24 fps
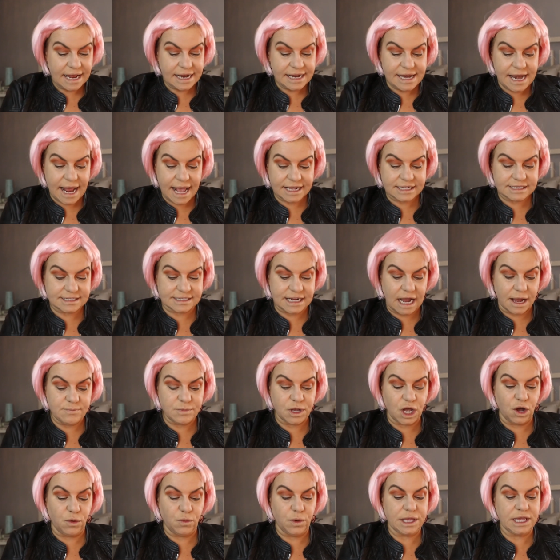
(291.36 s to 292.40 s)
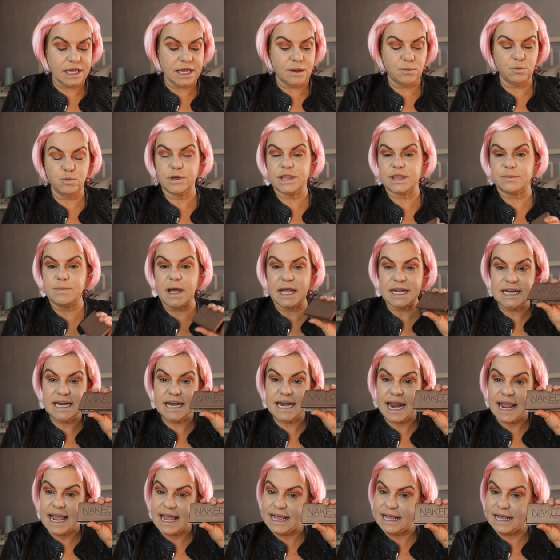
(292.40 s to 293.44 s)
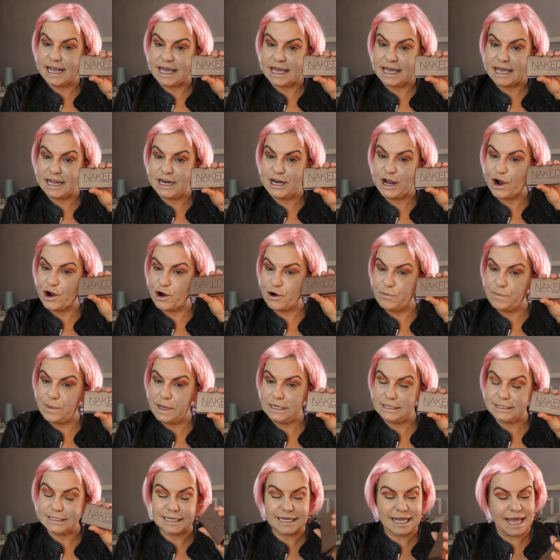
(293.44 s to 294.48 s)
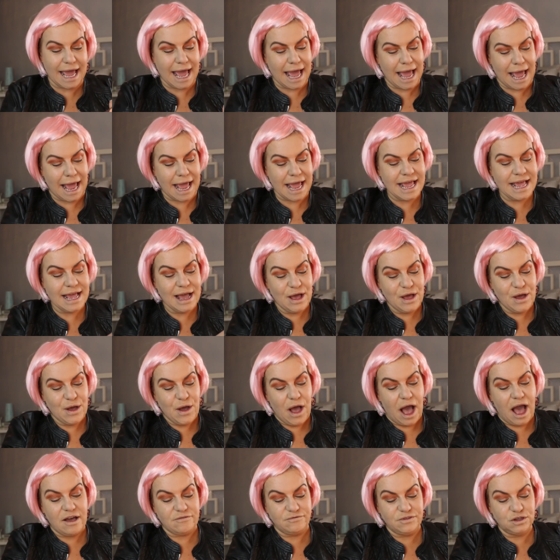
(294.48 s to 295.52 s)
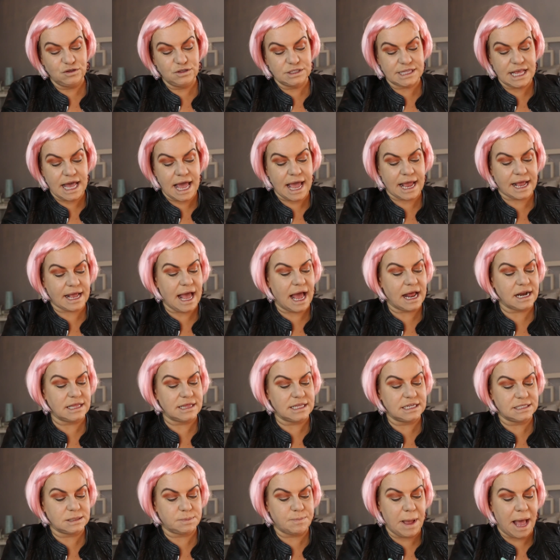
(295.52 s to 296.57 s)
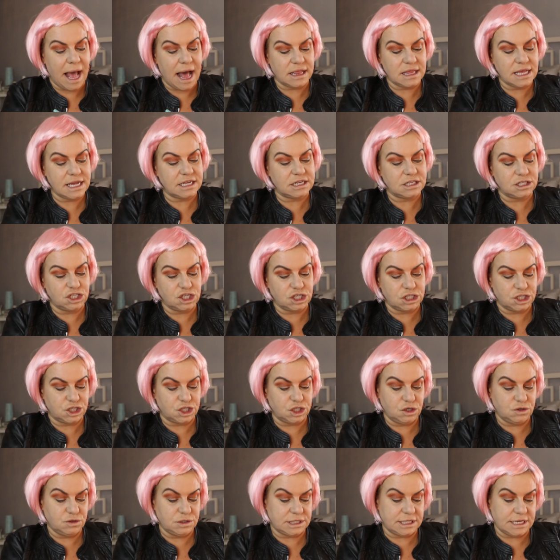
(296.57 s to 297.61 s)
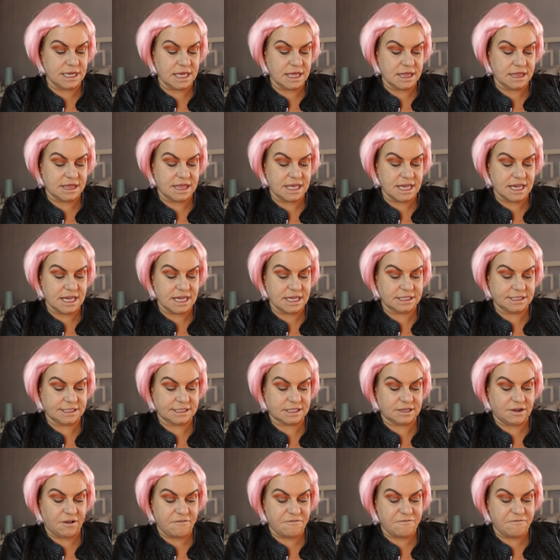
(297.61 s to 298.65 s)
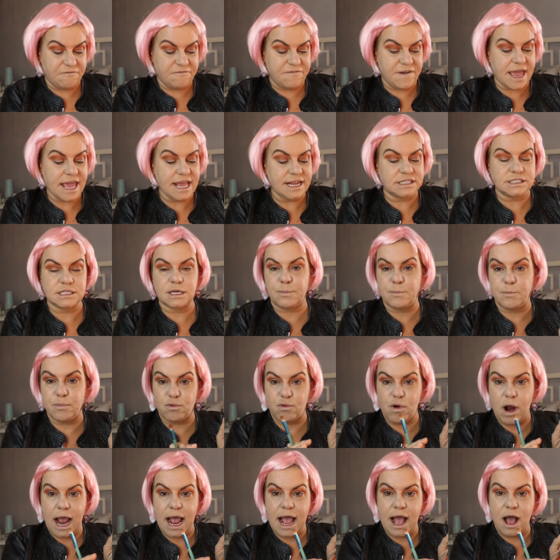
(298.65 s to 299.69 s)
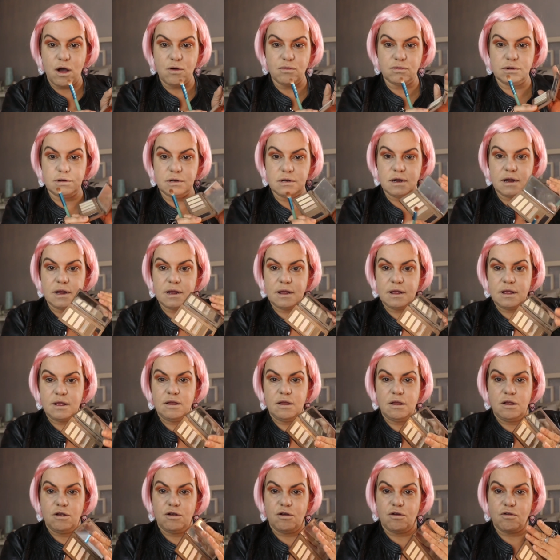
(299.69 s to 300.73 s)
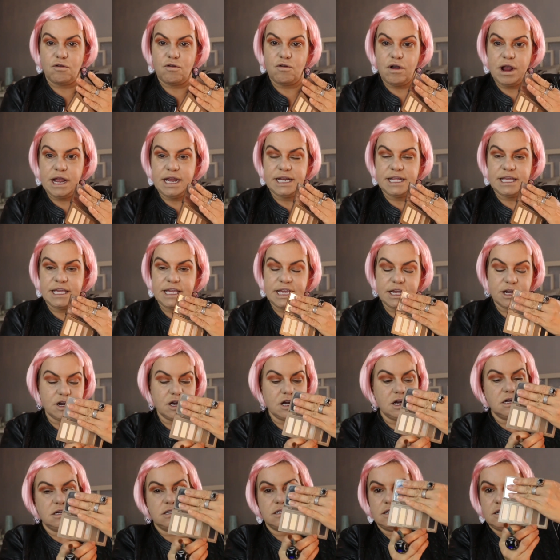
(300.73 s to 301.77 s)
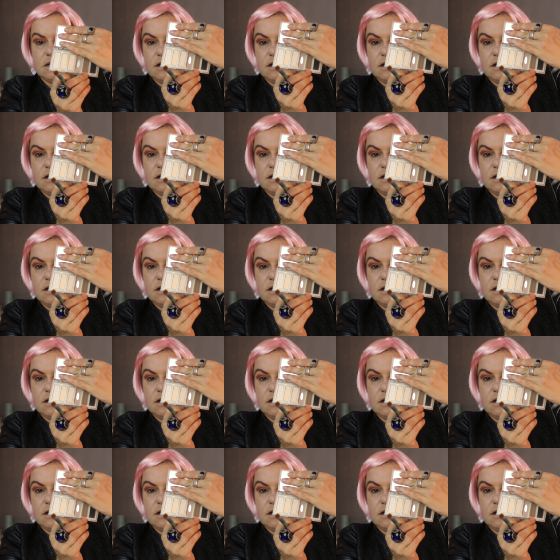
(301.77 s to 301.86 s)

Next, I'm going in with my Naked Urban Decay. I've used the heck out of this palette and just using this faint brown right here,